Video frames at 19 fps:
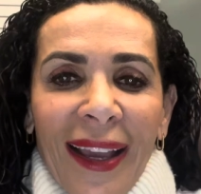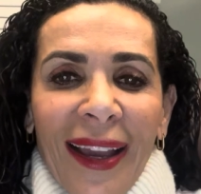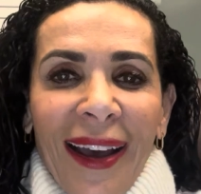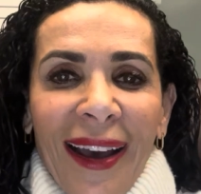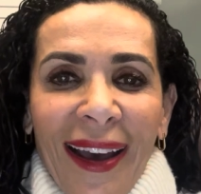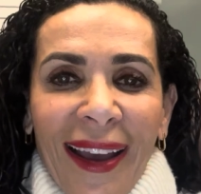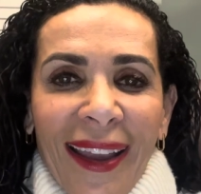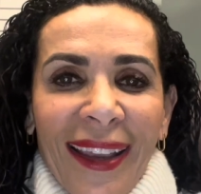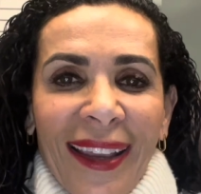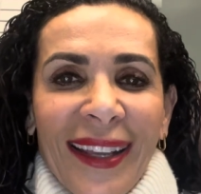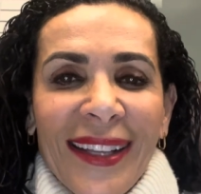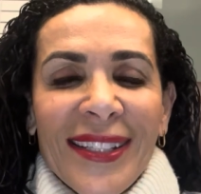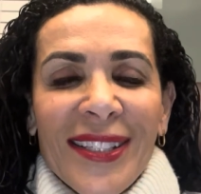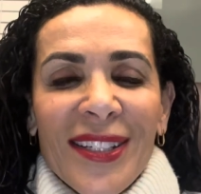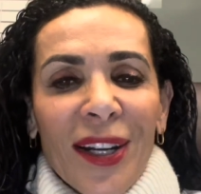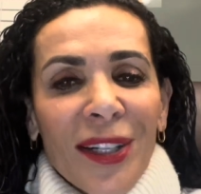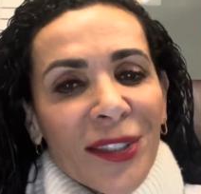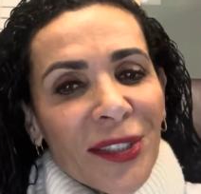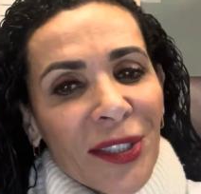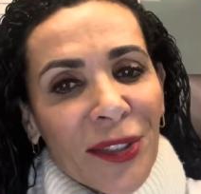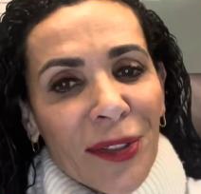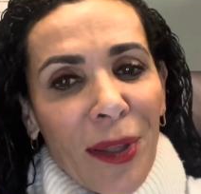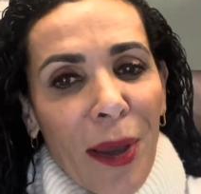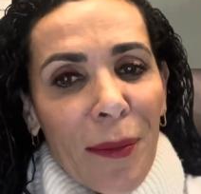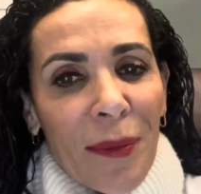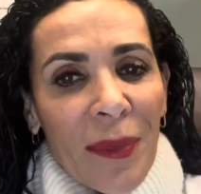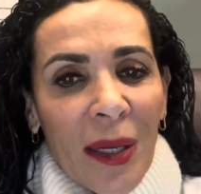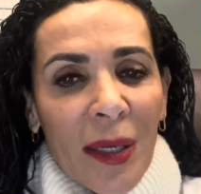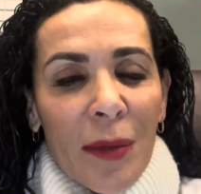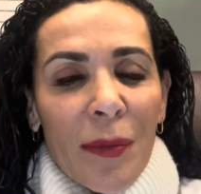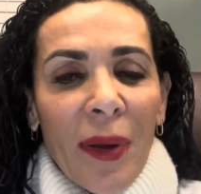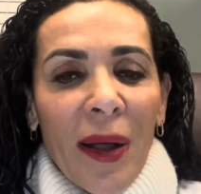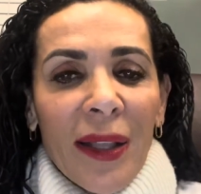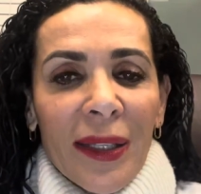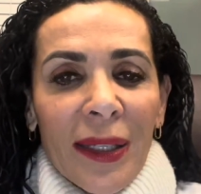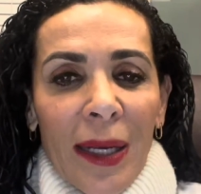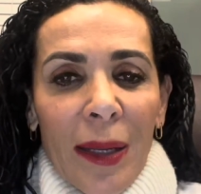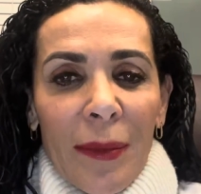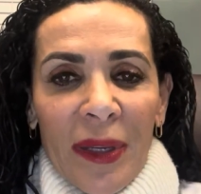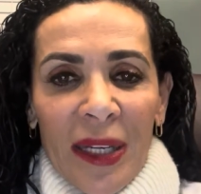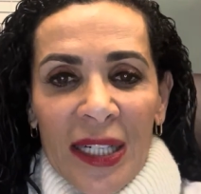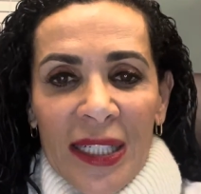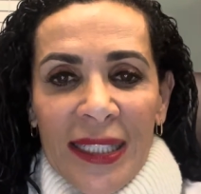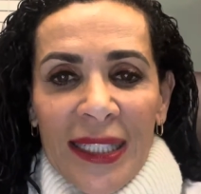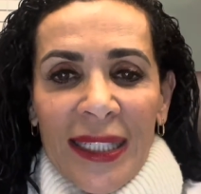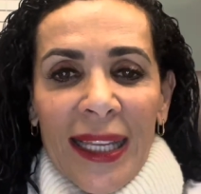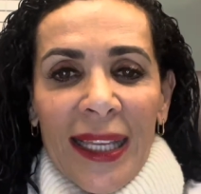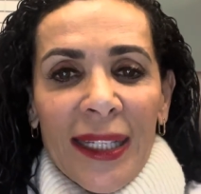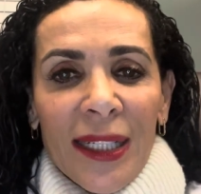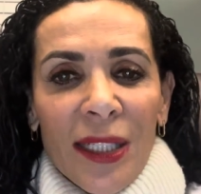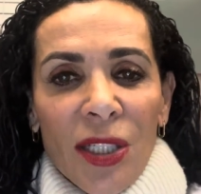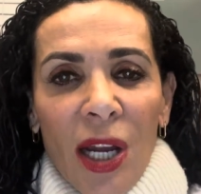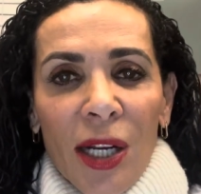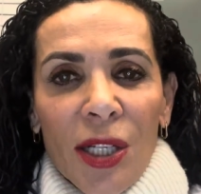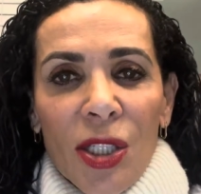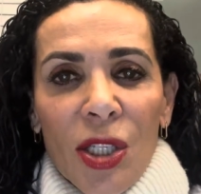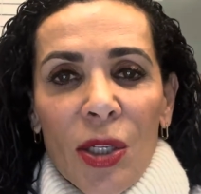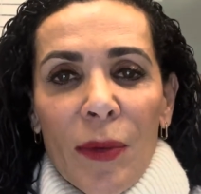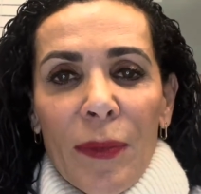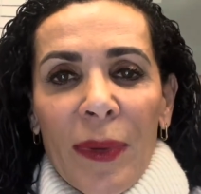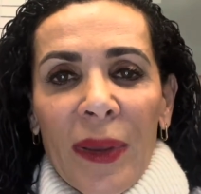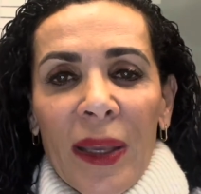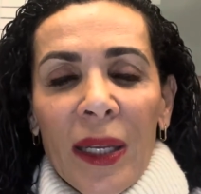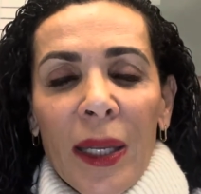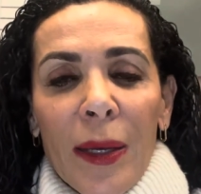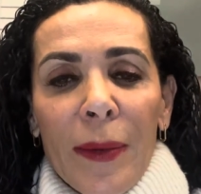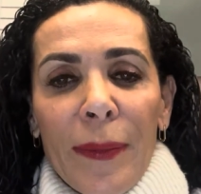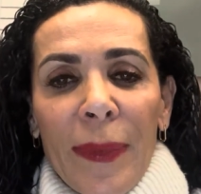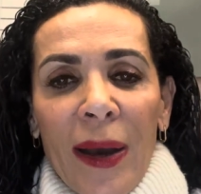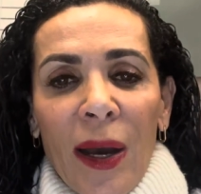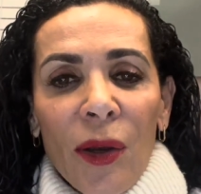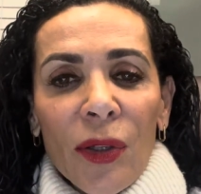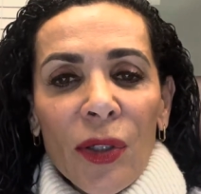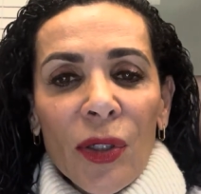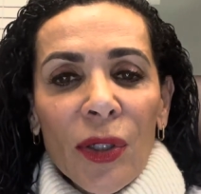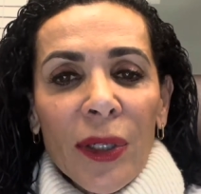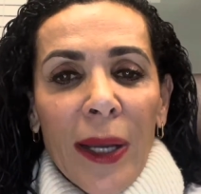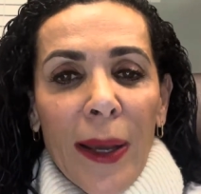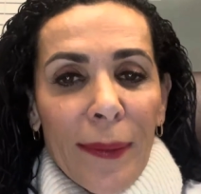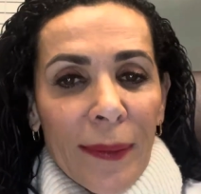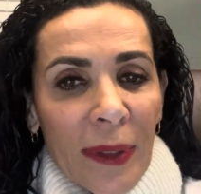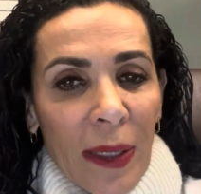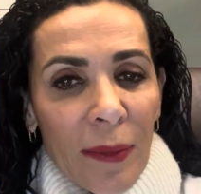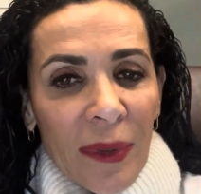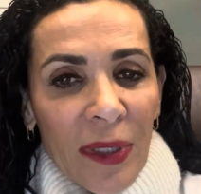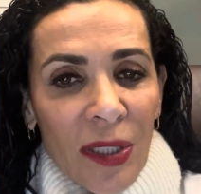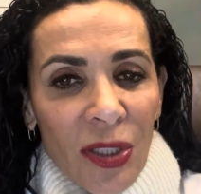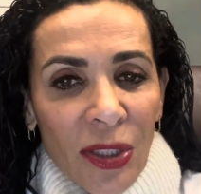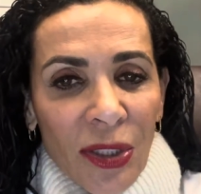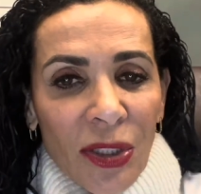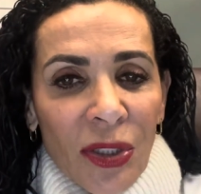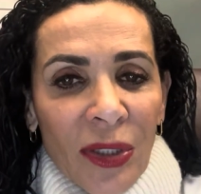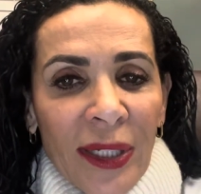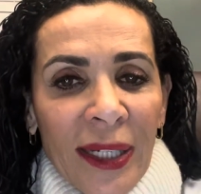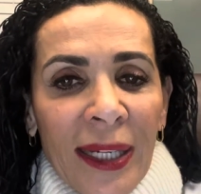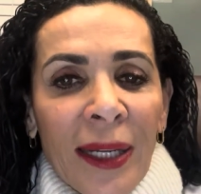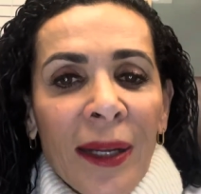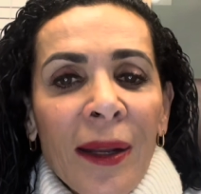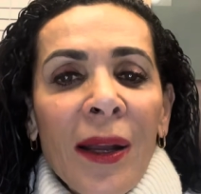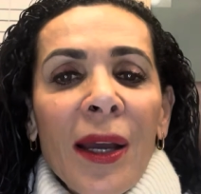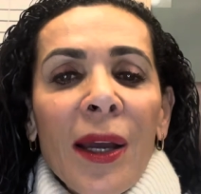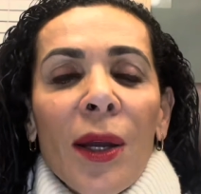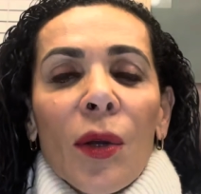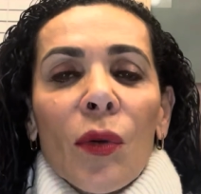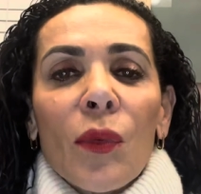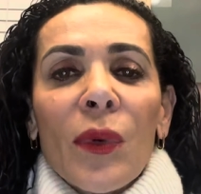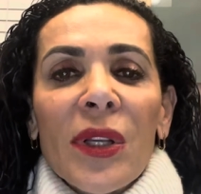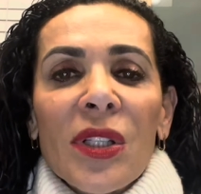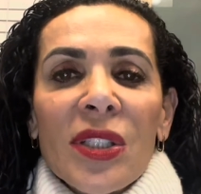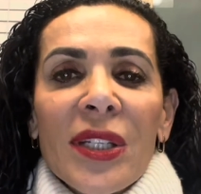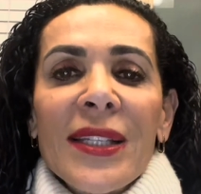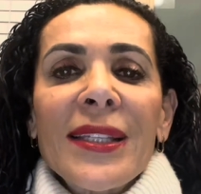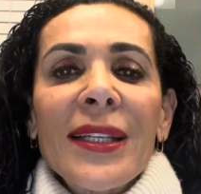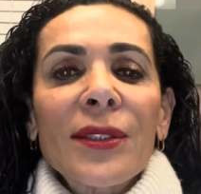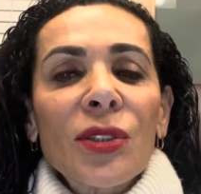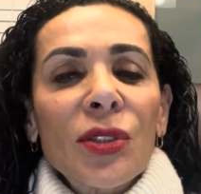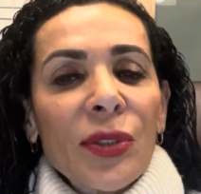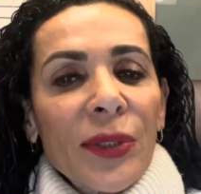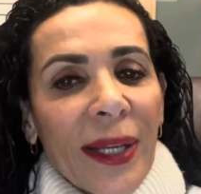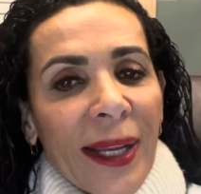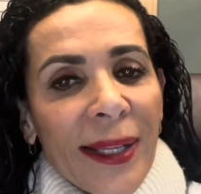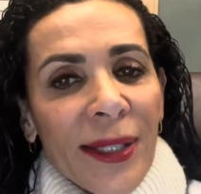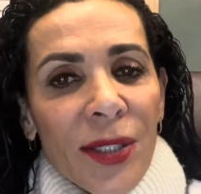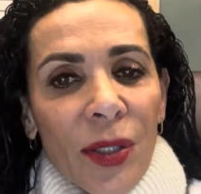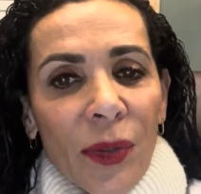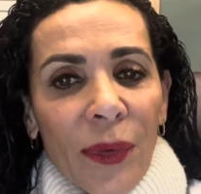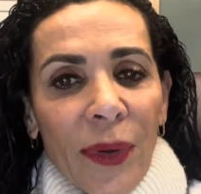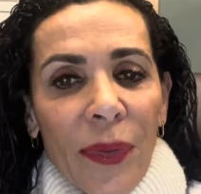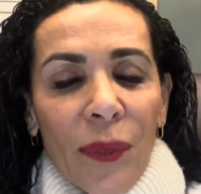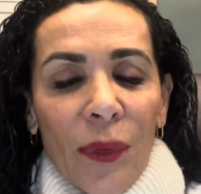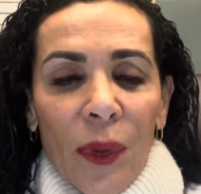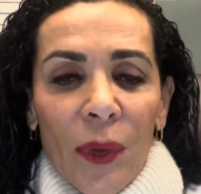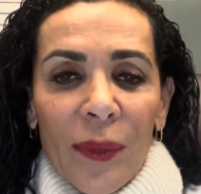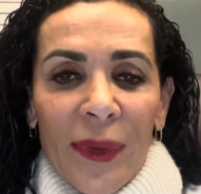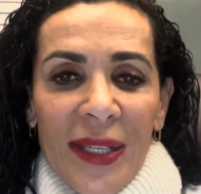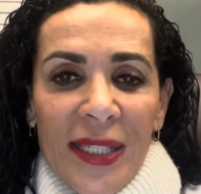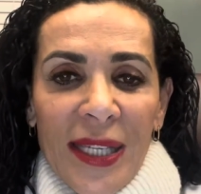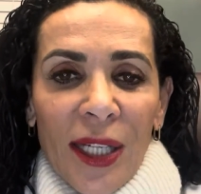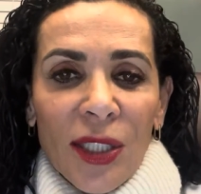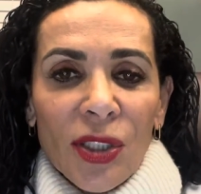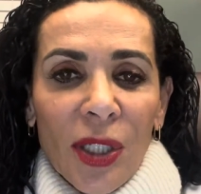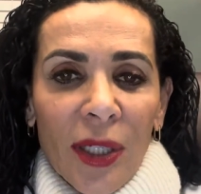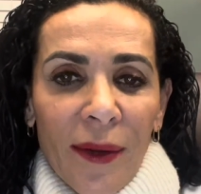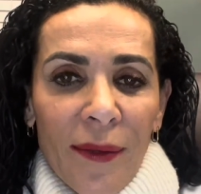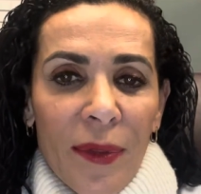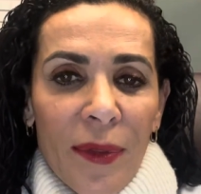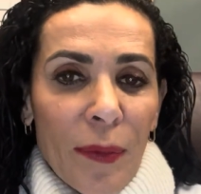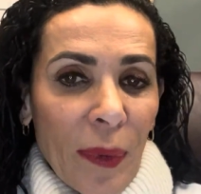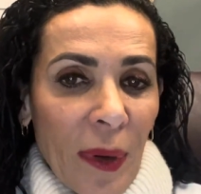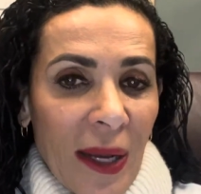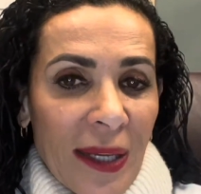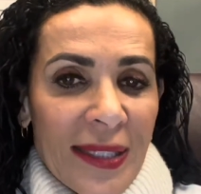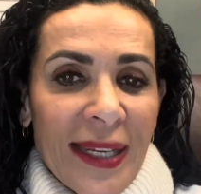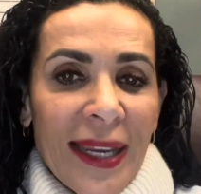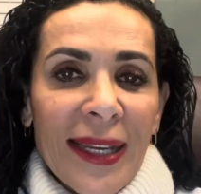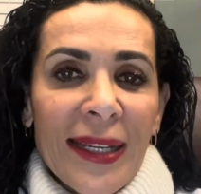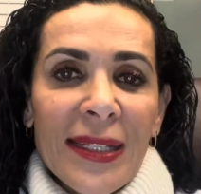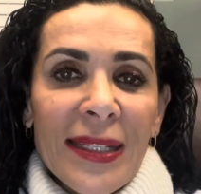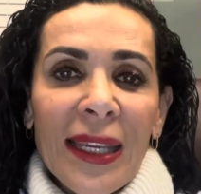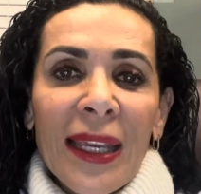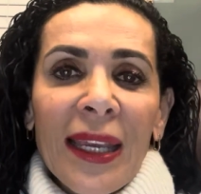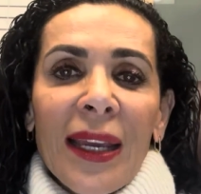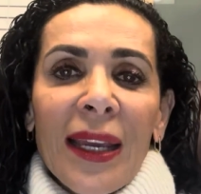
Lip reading: Hi, it's Dr. Lamia Gabal, and I'm here today to talk to you a bit about your upcoming surgery, which is a trans urethral resection of the prostate.